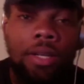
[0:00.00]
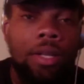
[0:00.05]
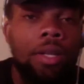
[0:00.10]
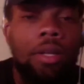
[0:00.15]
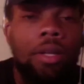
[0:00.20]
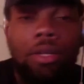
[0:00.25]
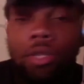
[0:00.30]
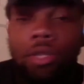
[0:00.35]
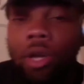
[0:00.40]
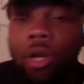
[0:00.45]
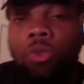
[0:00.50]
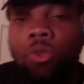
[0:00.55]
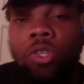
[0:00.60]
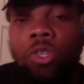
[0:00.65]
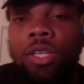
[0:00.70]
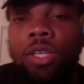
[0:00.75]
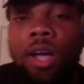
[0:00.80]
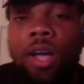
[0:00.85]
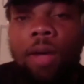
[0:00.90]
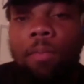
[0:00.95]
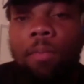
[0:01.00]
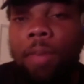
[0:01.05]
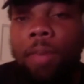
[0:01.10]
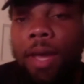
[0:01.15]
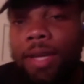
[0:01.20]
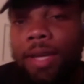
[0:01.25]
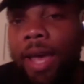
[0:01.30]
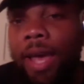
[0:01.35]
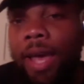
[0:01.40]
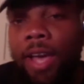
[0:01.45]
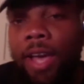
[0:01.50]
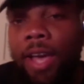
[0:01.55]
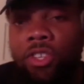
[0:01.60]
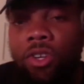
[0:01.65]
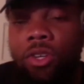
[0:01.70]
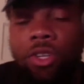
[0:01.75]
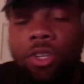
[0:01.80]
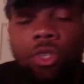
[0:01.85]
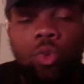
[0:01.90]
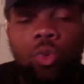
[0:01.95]
don't just come back to action
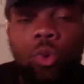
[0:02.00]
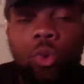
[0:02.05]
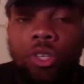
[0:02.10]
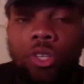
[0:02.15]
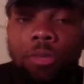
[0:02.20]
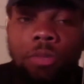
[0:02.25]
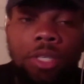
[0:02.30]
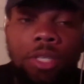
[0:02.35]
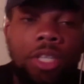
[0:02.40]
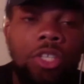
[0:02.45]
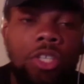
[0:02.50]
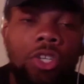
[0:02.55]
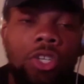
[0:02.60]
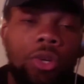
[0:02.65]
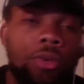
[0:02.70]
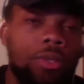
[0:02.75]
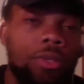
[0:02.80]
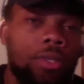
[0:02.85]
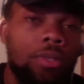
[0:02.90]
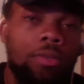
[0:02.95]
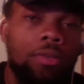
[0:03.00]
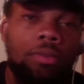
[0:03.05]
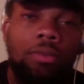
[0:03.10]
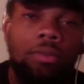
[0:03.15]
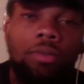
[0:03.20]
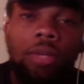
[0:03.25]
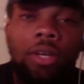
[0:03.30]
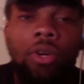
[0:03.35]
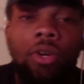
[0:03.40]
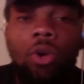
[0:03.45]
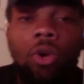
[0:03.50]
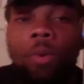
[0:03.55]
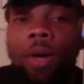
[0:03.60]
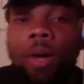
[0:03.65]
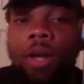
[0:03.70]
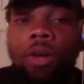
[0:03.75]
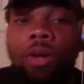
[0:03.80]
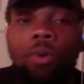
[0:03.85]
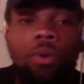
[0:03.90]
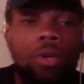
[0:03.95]
and just wear some T-shirts. Like,
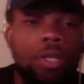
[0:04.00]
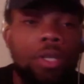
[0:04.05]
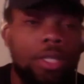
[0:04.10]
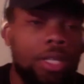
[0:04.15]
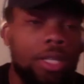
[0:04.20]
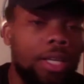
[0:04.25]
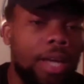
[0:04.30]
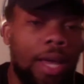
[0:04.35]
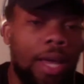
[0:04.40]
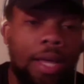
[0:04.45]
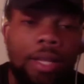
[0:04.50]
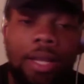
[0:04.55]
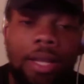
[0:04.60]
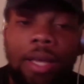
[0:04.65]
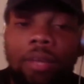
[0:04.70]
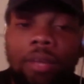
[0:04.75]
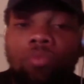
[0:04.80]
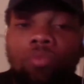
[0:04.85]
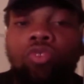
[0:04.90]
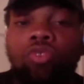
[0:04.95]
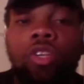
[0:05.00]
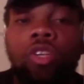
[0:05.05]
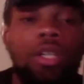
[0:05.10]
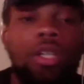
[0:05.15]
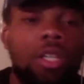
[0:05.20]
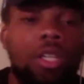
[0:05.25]
nobody wants to see that. Like, really